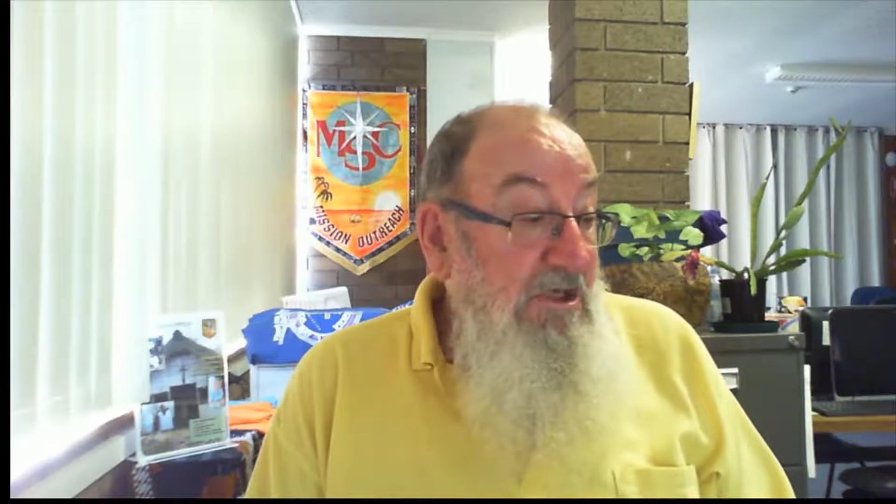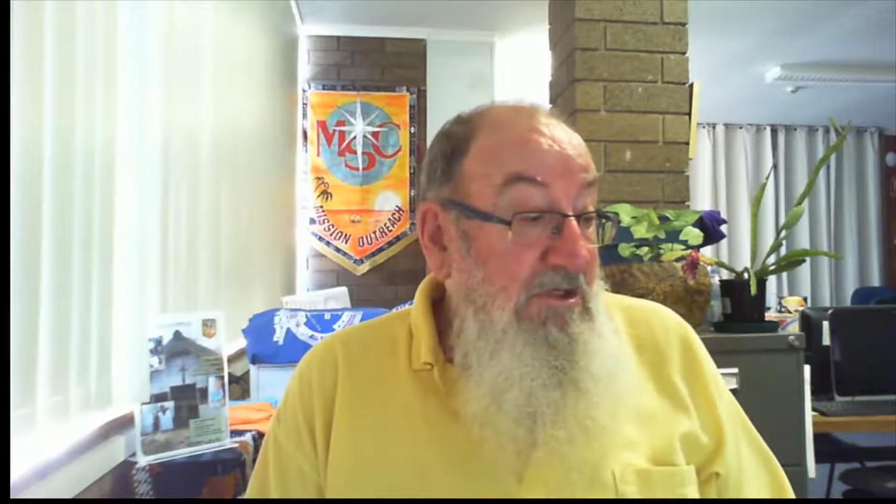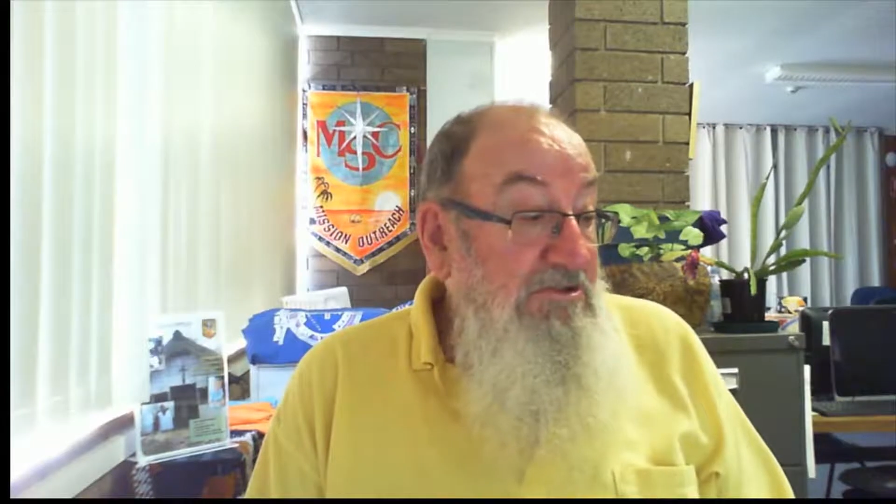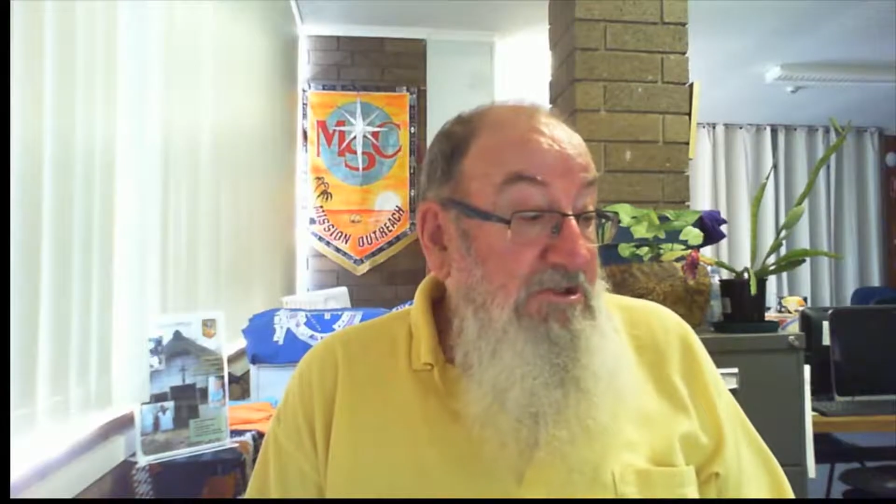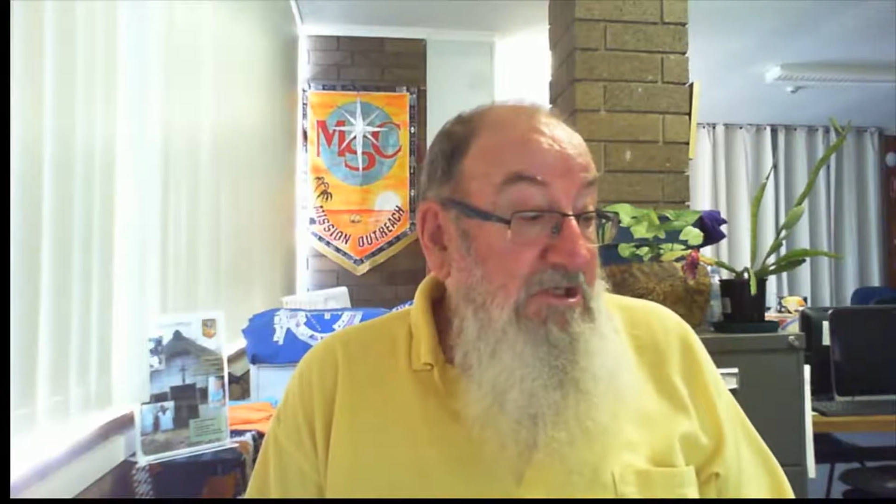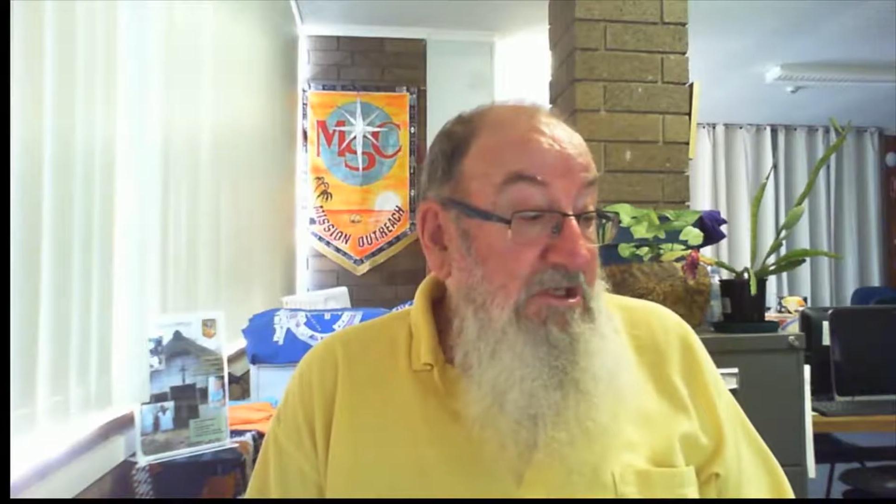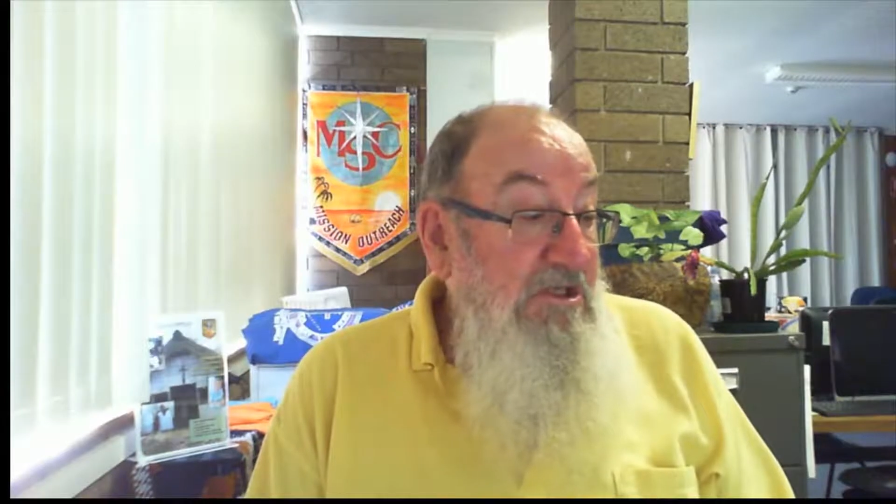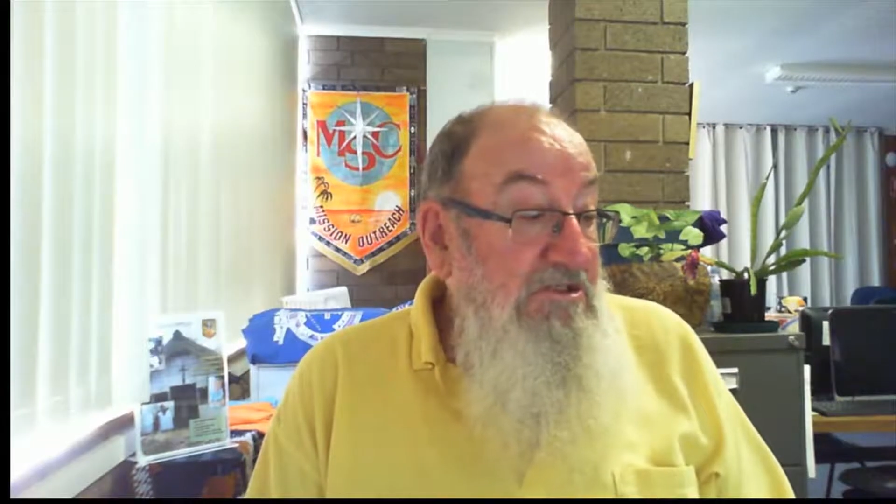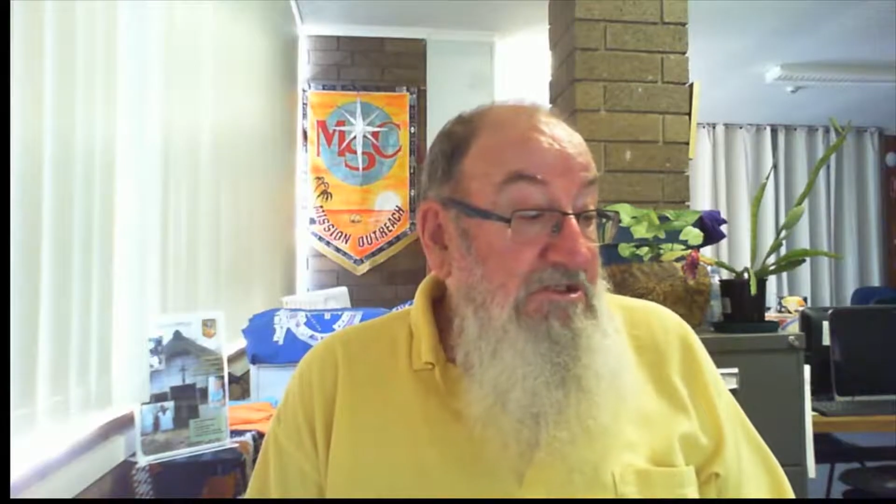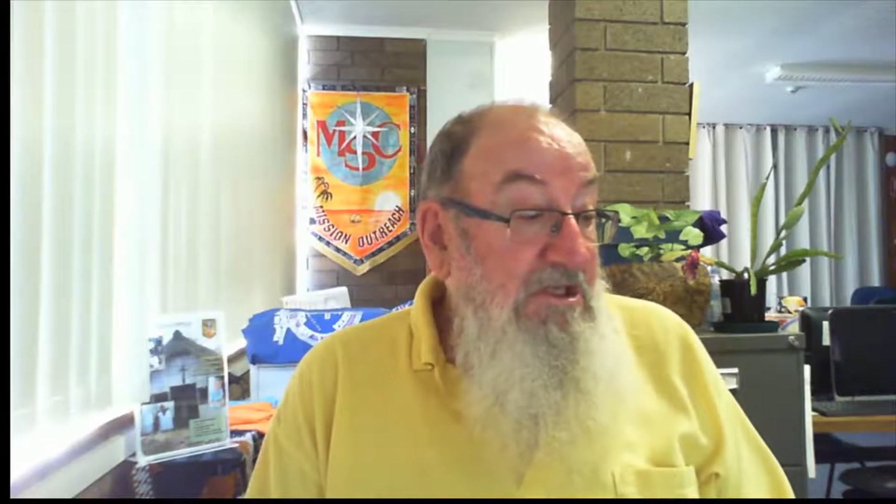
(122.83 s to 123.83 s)
she
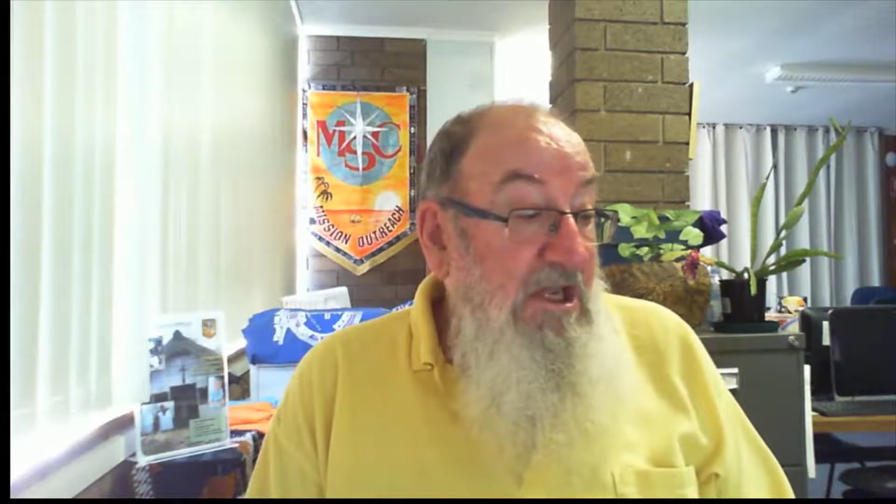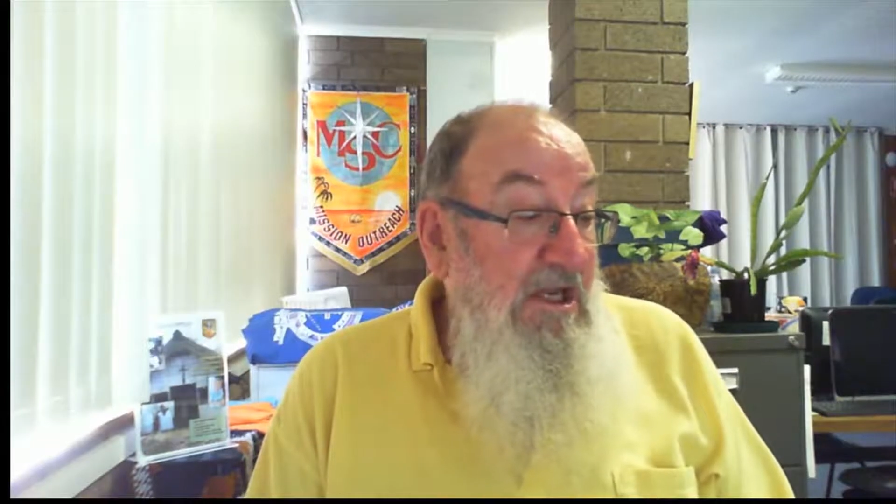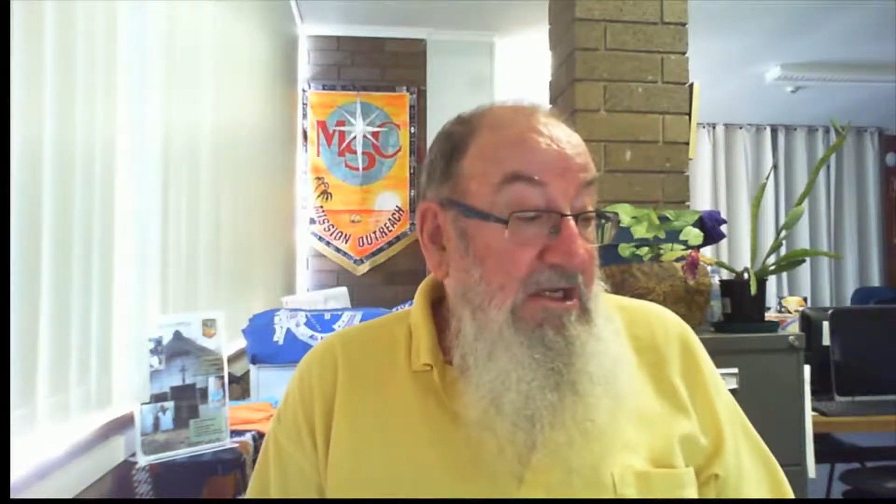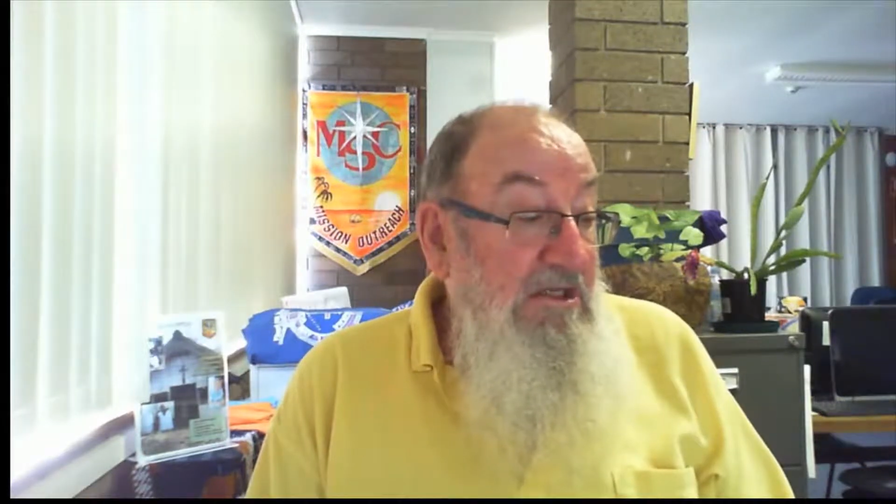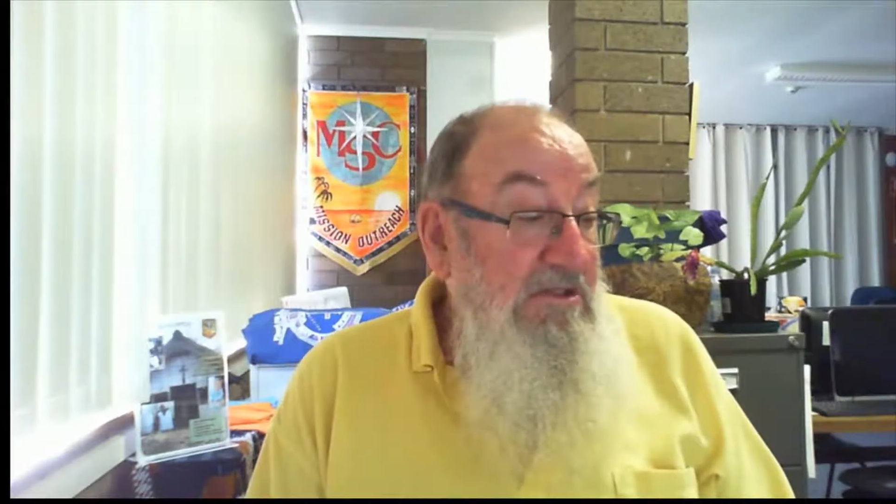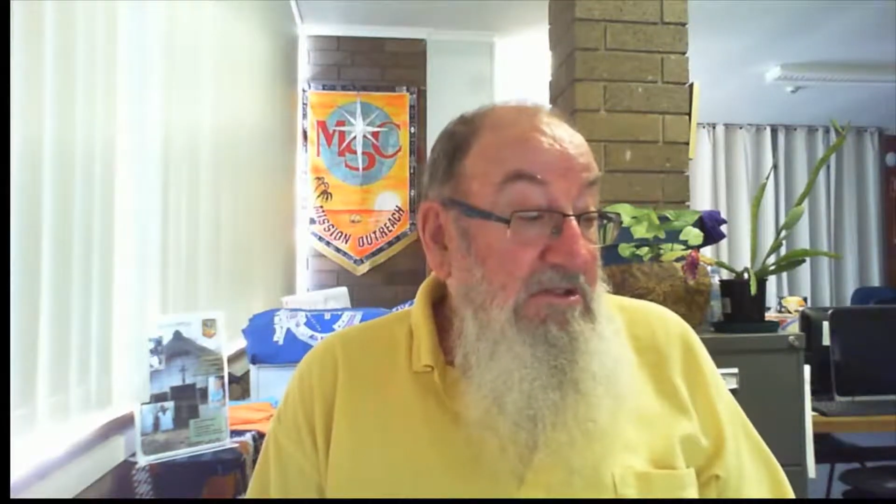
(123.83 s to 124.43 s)
instigated